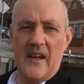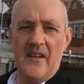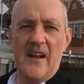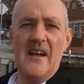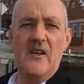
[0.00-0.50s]

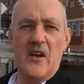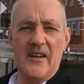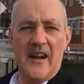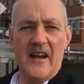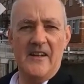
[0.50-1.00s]
In the late
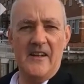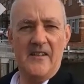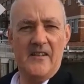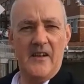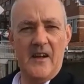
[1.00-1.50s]

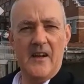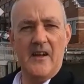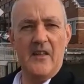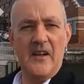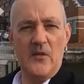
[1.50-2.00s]
1980s,
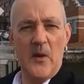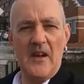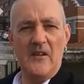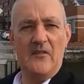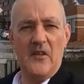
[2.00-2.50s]
the
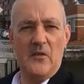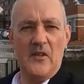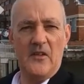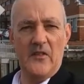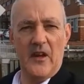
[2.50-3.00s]
Tasmanian
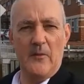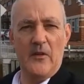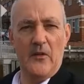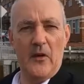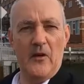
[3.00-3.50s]
Fisheries
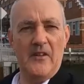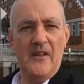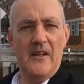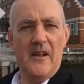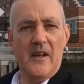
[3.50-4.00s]
Development
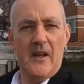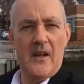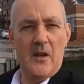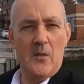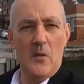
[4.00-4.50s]
Authority
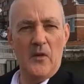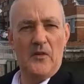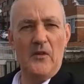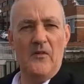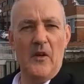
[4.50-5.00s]

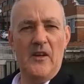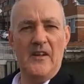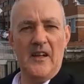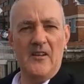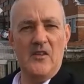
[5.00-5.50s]
was
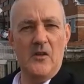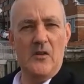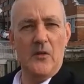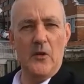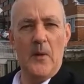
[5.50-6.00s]
converted
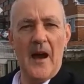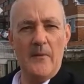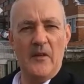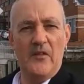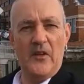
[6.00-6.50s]
into the
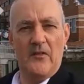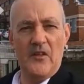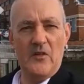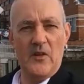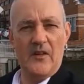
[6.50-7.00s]
Department of Sea
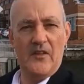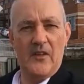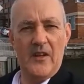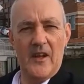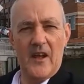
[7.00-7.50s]

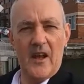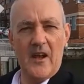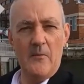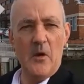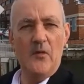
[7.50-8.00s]
Fisheries
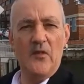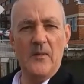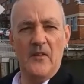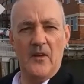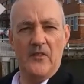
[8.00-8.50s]
and moved
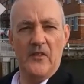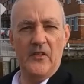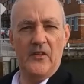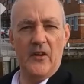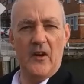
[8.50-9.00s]
from its
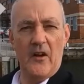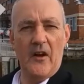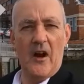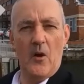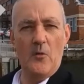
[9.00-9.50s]
offices
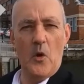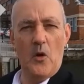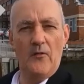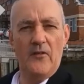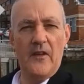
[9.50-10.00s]
on Old
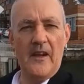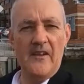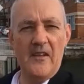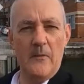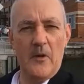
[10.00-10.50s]
Wharf
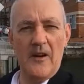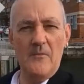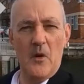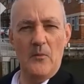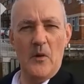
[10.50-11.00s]
into the
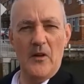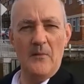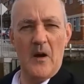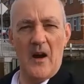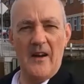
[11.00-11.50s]
Marine Board
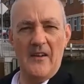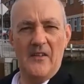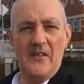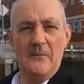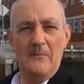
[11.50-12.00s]
building behind
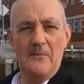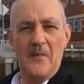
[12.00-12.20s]
us.